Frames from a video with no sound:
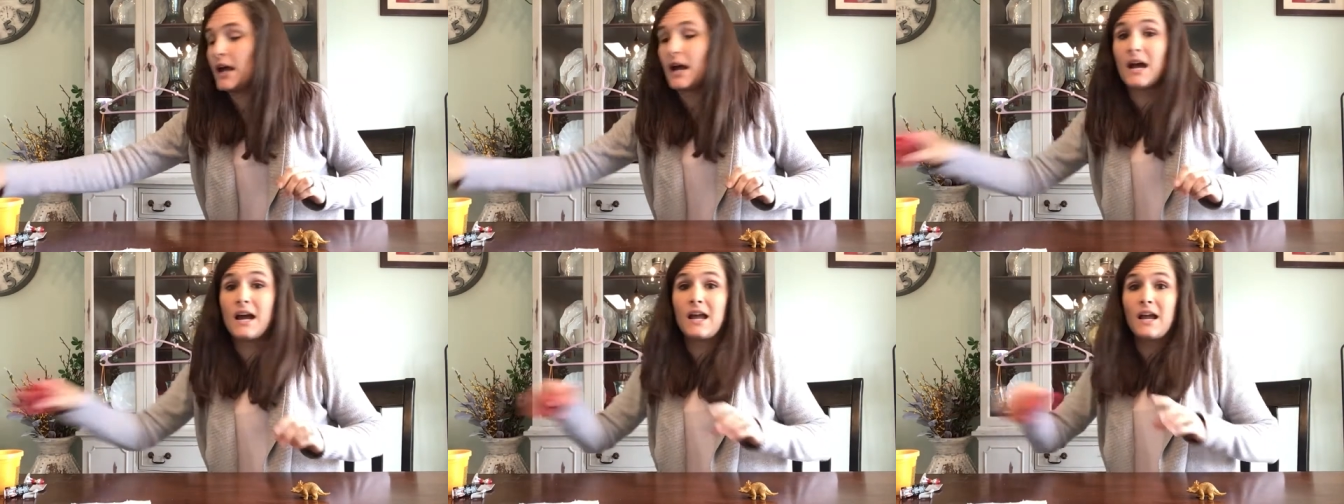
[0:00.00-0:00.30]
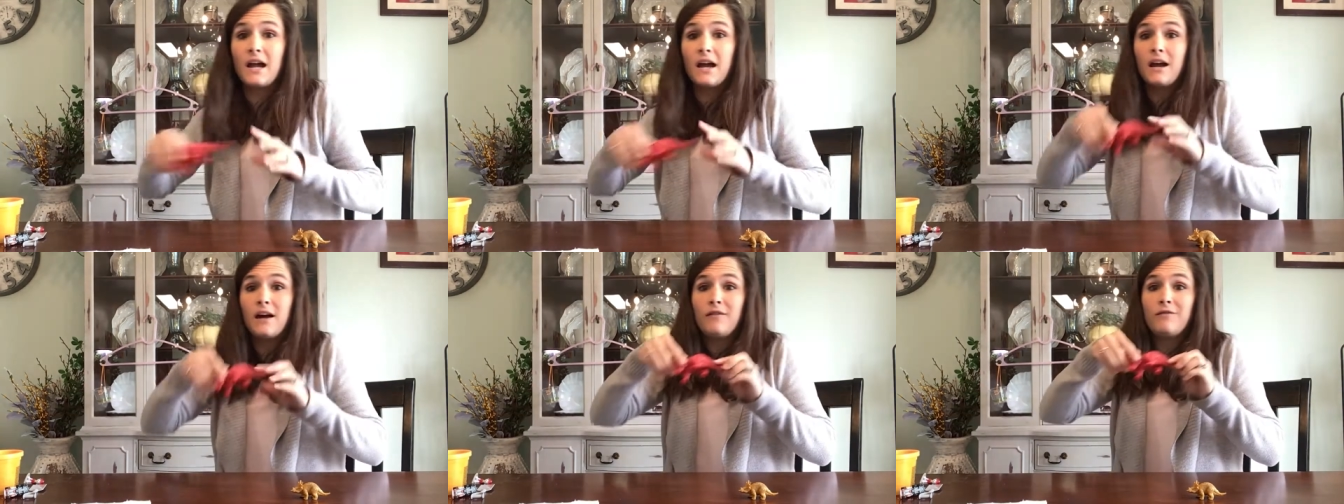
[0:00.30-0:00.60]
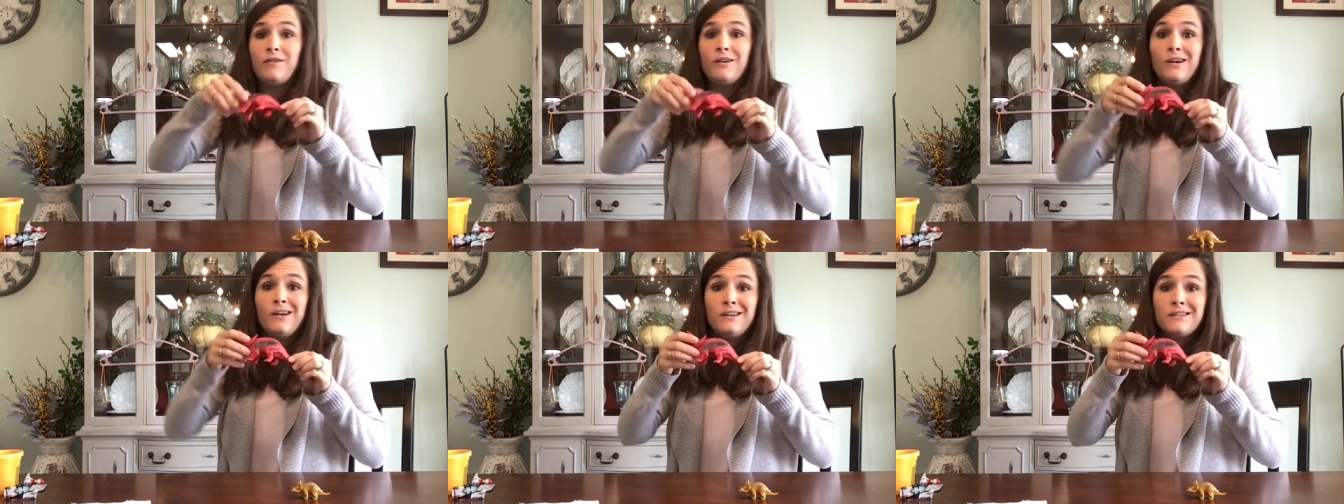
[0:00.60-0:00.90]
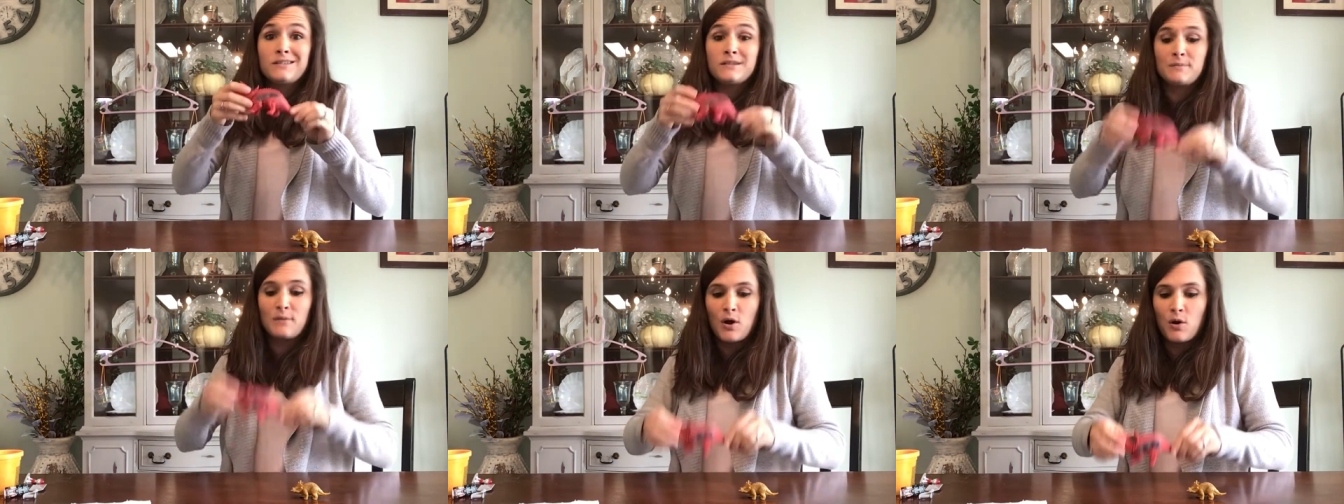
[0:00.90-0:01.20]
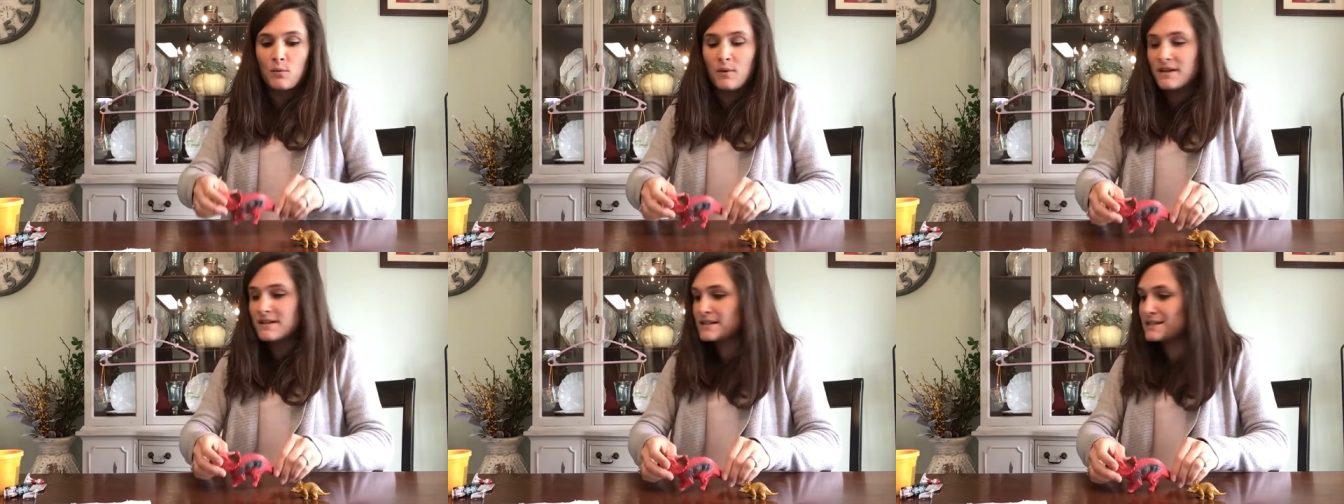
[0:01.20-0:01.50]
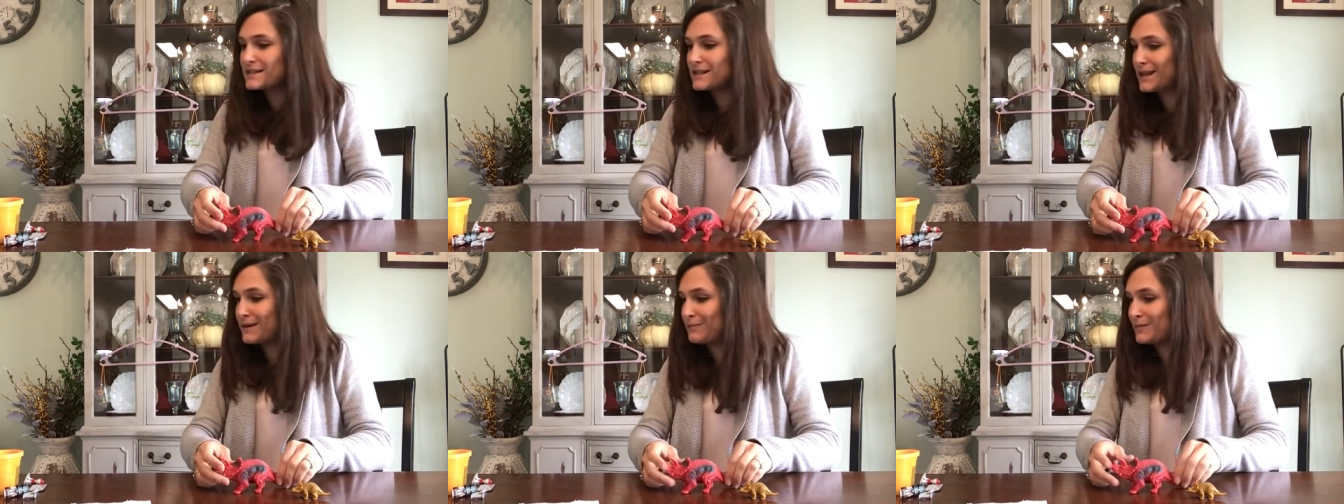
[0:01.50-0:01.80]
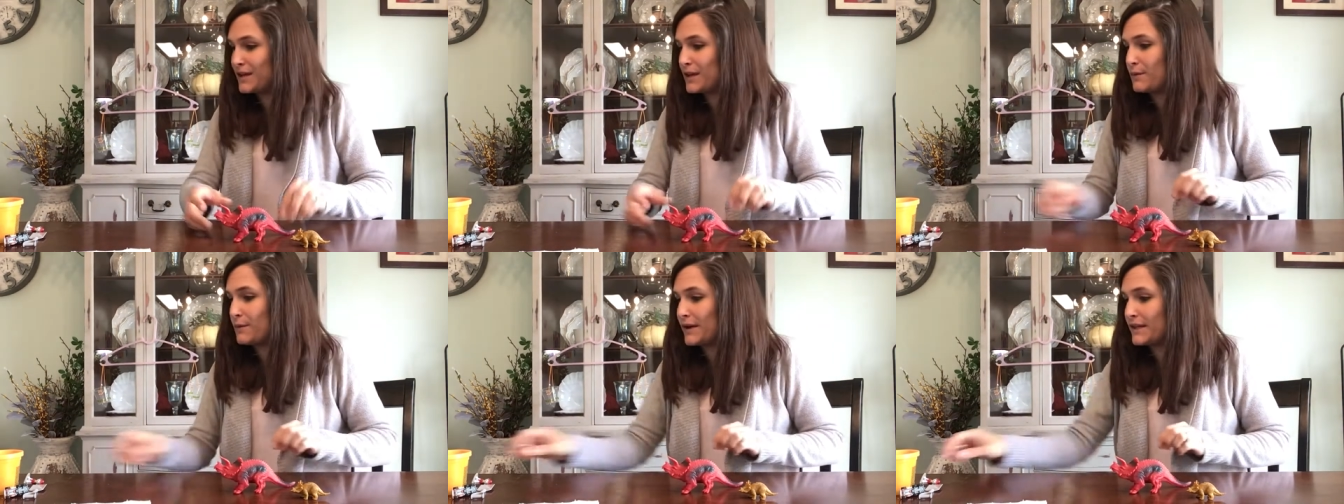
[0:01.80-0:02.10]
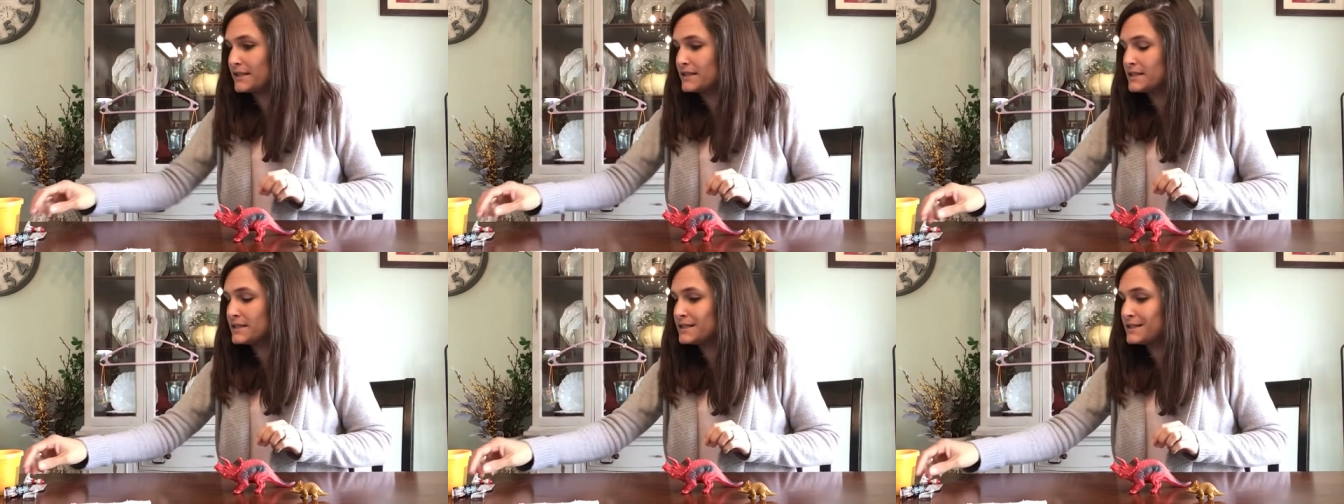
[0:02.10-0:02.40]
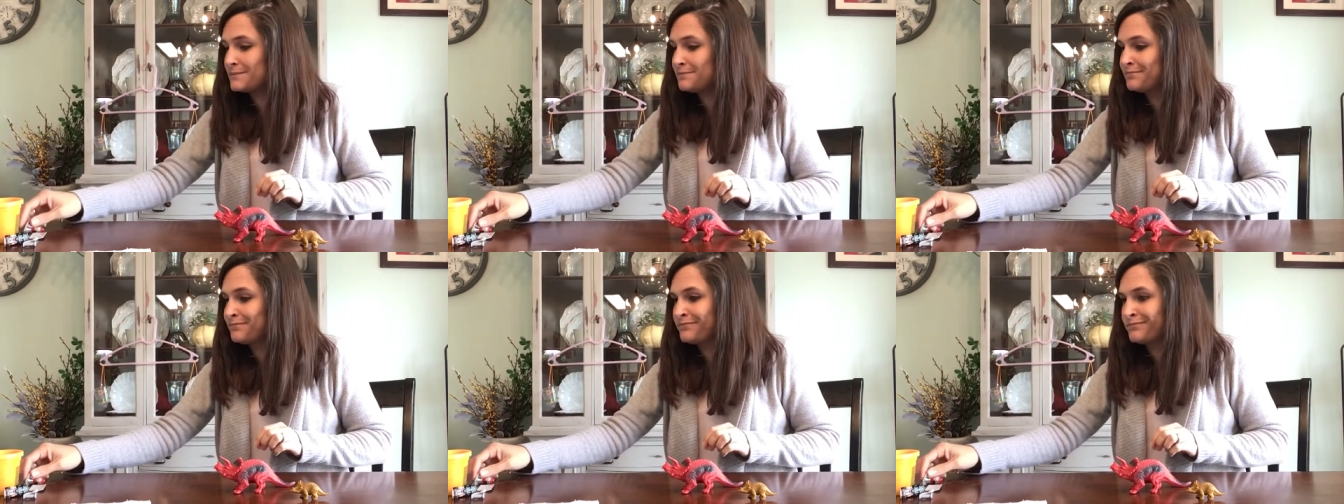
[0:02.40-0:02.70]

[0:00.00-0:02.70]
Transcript: I have small ones and big ones.